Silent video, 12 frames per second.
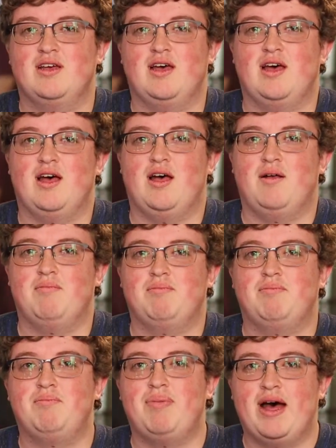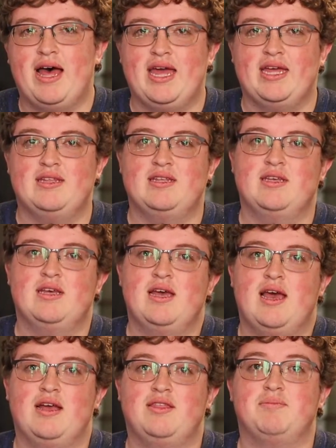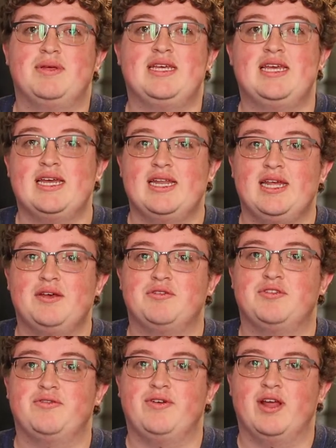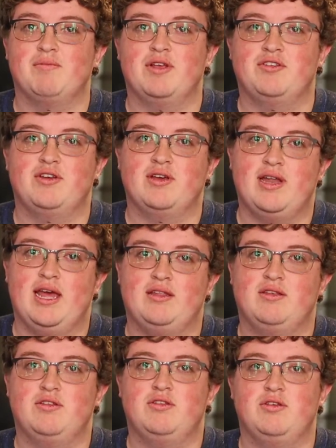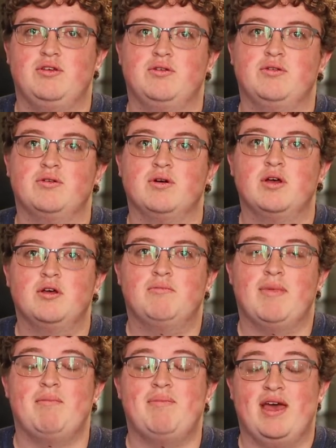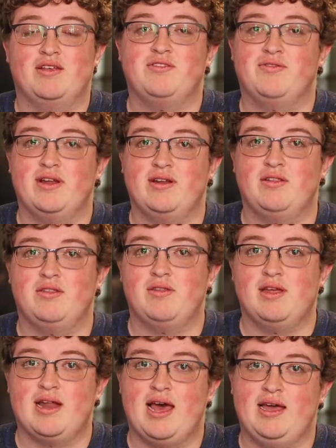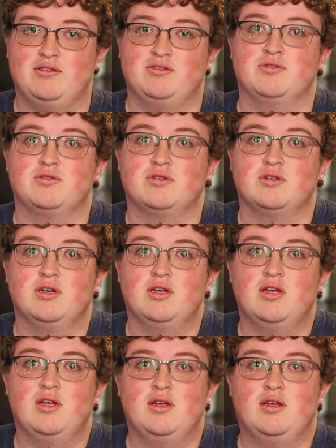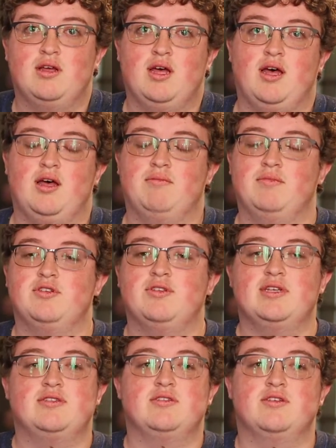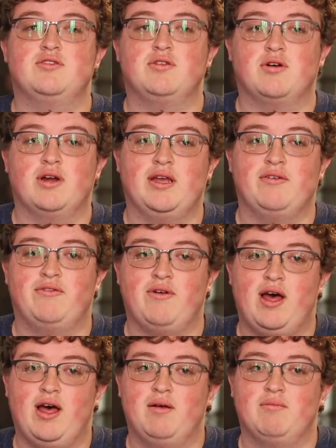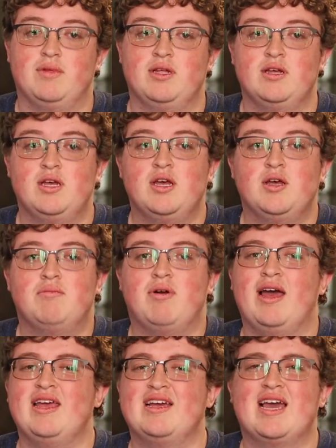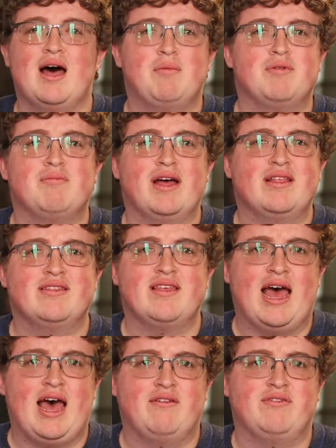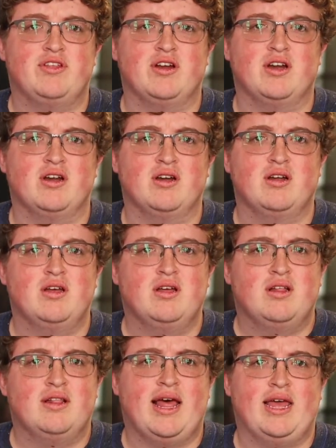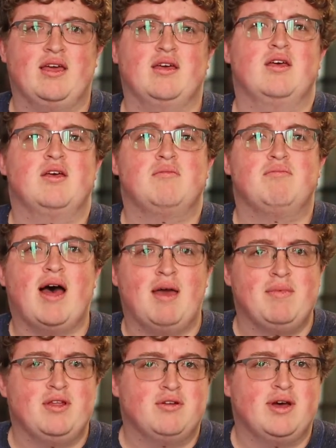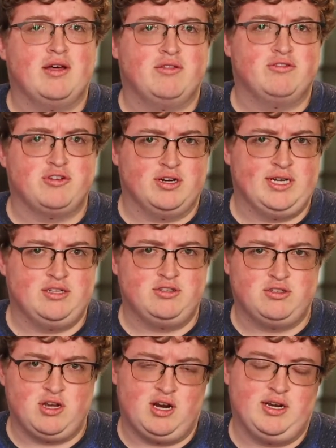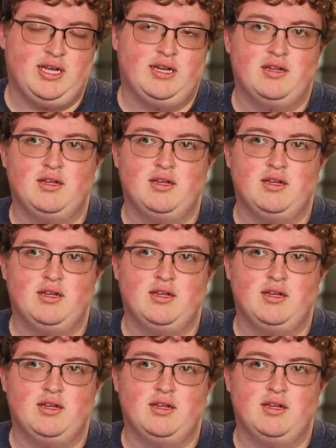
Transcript: but at the beginning it was very much connected to my best friend in high school. So this is a story from probably a couple months after like my mental health journey started.